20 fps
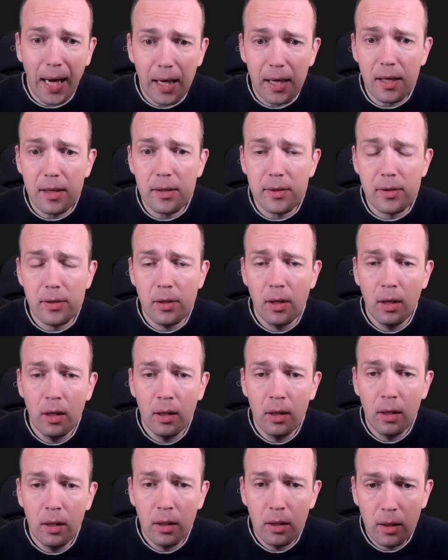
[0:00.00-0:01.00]
is
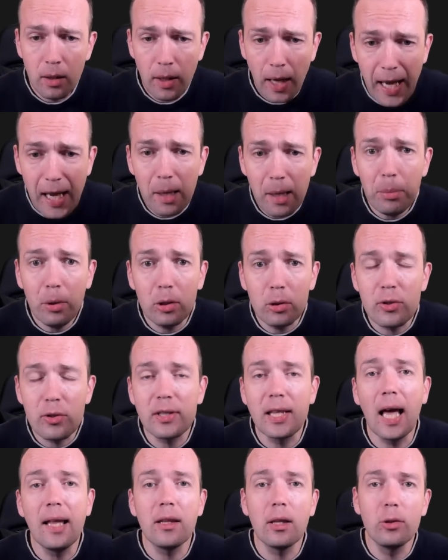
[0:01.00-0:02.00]
able to
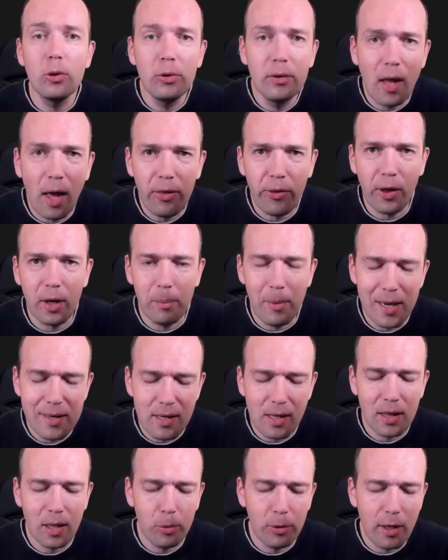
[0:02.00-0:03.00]
stand and do nothing,
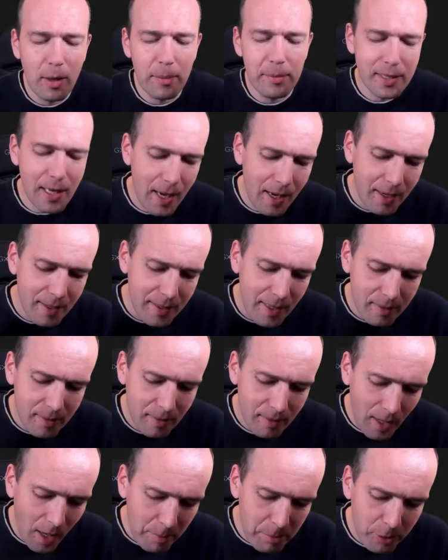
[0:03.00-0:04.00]
basically what I'm saying is that
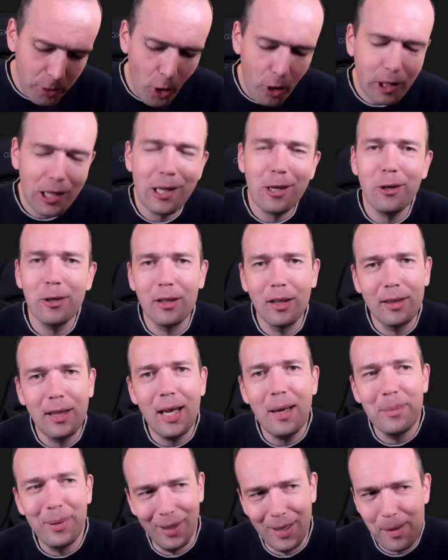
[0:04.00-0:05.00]
I'm knocking on the
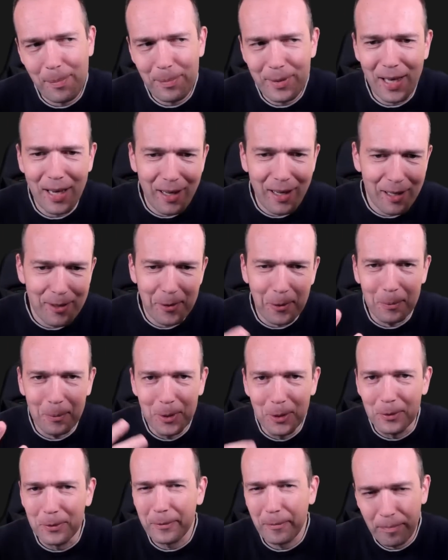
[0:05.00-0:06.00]
table and I'm saying it's your
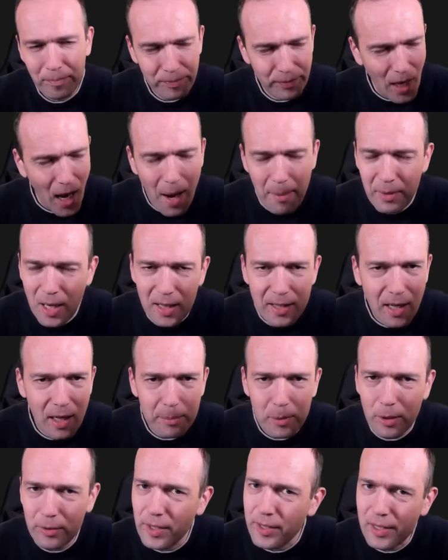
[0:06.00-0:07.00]
move. I'm not going to
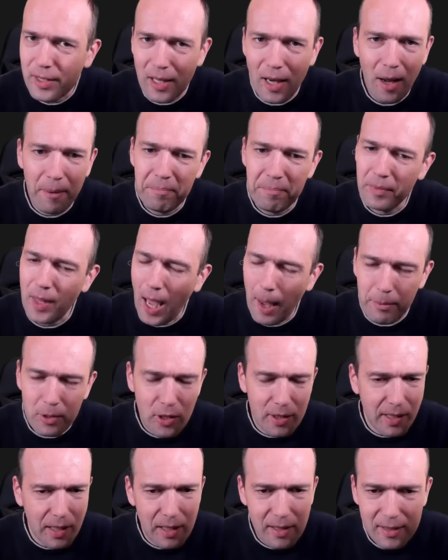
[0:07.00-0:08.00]
move this time. I'm
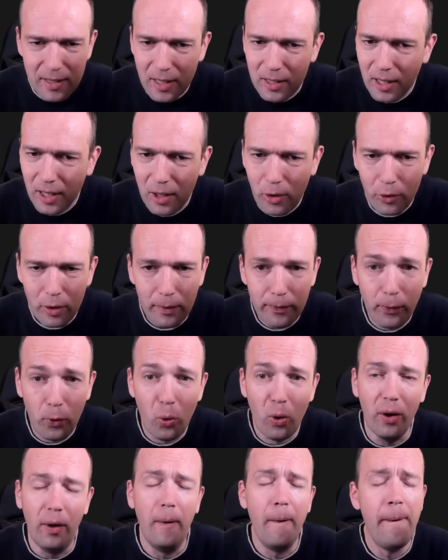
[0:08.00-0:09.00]
just going to sit here on
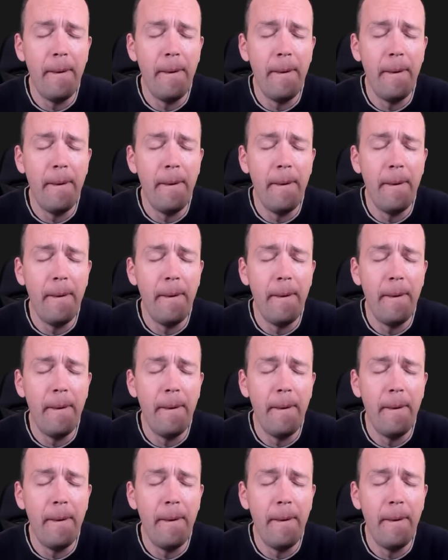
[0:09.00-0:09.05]
f4.